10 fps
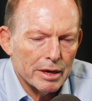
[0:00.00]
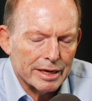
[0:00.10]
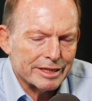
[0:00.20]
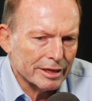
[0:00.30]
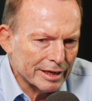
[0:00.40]

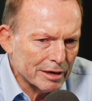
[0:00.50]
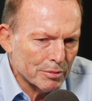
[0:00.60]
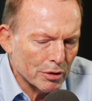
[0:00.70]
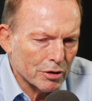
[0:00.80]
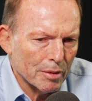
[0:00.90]
It's a little
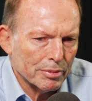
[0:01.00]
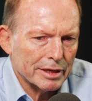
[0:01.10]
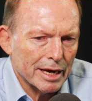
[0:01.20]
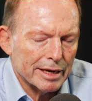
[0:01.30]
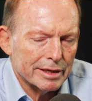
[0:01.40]
more
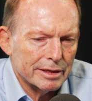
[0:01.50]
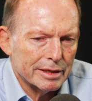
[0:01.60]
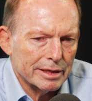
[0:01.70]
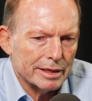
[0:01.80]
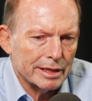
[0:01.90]
complicated
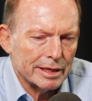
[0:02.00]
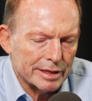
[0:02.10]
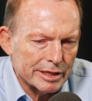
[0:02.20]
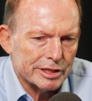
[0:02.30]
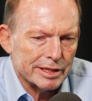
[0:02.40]
in
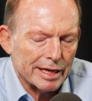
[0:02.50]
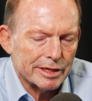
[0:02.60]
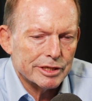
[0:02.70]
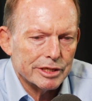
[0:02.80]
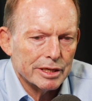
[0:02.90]
this
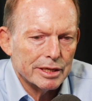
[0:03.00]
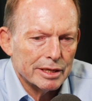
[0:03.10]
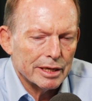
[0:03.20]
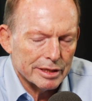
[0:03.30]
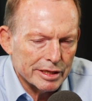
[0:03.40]
sense,
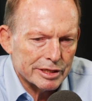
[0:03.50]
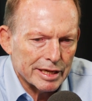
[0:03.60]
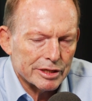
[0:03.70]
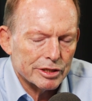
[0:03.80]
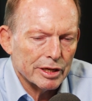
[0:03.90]
and this
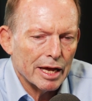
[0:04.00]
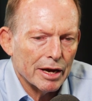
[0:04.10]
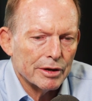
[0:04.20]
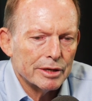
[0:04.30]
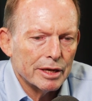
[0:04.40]
sense
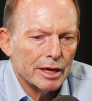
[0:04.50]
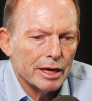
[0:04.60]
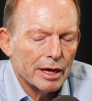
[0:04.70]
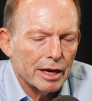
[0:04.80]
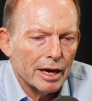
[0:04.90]
alone,
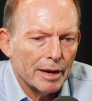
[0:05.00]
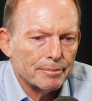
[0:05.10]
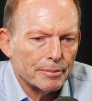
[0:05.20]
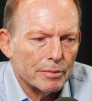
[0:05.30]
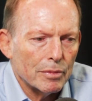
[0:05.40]

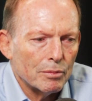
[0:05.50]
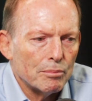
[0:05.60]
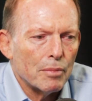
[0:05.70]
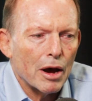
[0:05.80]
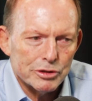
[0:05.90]

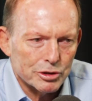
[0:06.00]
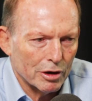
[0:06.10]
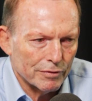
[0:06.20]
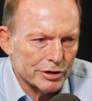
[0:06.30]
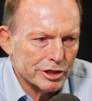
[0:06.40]
most
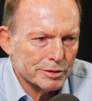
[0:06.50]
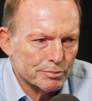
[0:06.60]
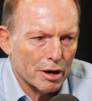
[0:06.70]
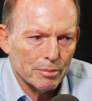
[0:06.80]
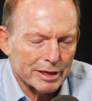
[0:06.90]
of us,
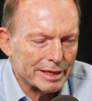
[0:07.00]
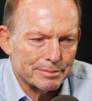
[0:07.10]
probably